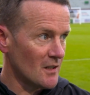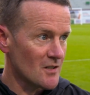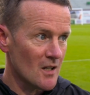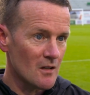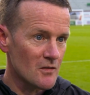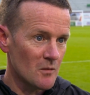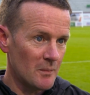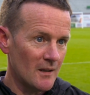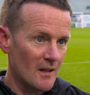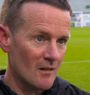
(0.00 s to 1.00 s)
deserves to
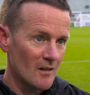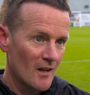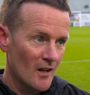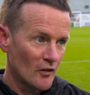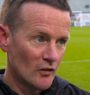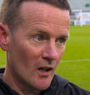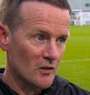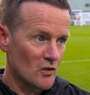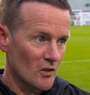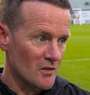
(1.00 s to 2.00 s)
be there,
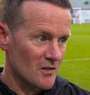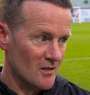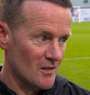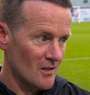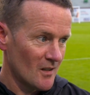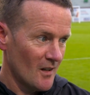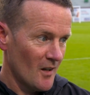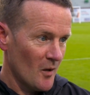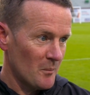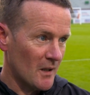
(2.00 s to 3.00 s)
not just
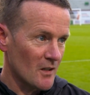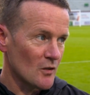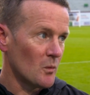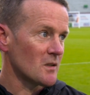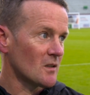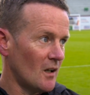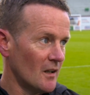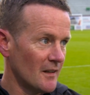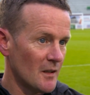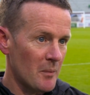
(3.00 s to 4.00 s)
because of what's
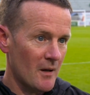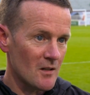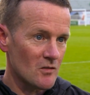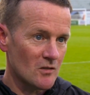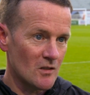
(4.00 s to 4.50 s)
gone in the past.